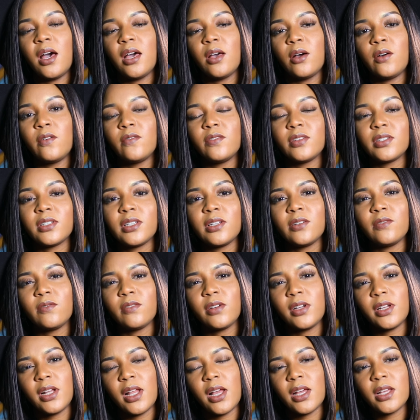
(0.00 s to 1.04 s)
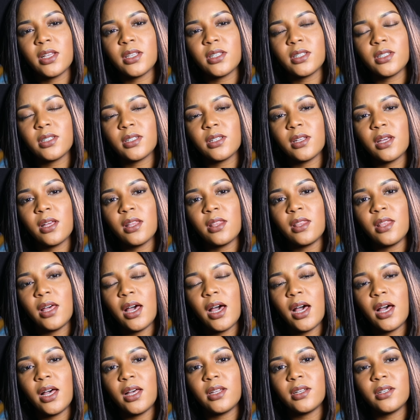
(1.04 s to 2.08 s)
obviously realized
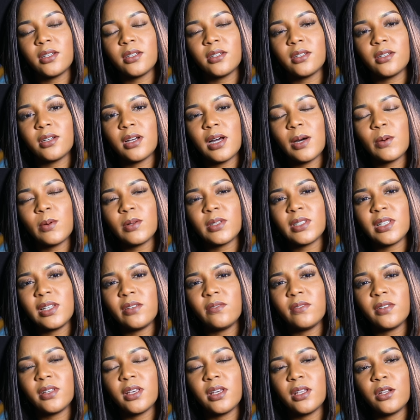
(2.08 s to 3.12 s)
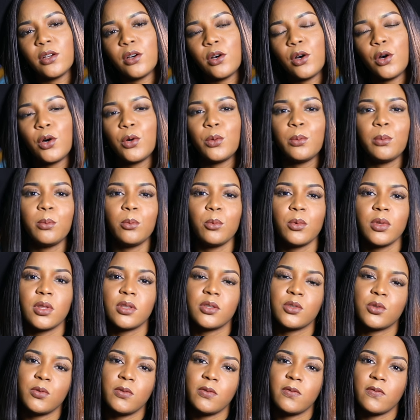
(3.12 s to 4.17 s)
that I was living in a home with
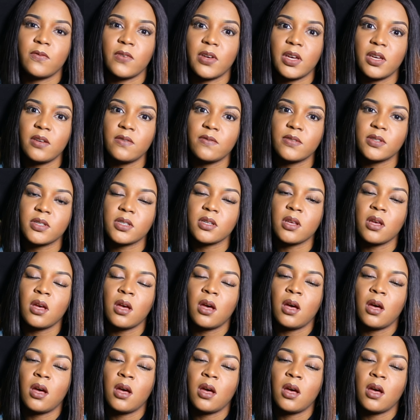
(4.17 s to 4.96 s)
two faiths.